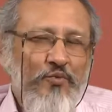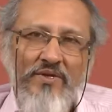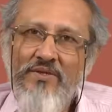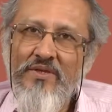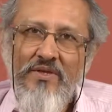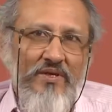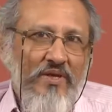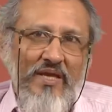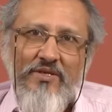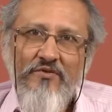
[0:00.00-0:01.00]
when
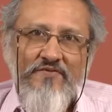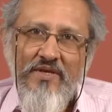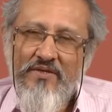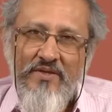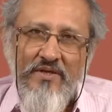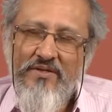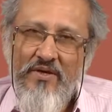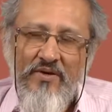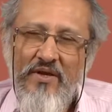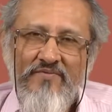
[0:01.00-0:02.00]
the end of syntax
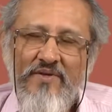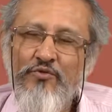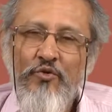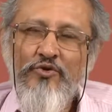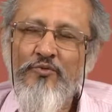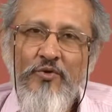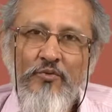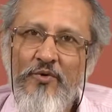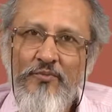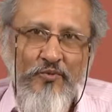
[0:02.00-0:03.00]
arrives is going to be
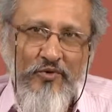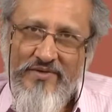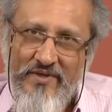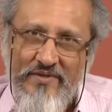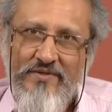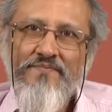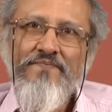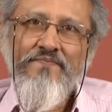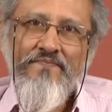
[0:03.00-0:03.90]
about process.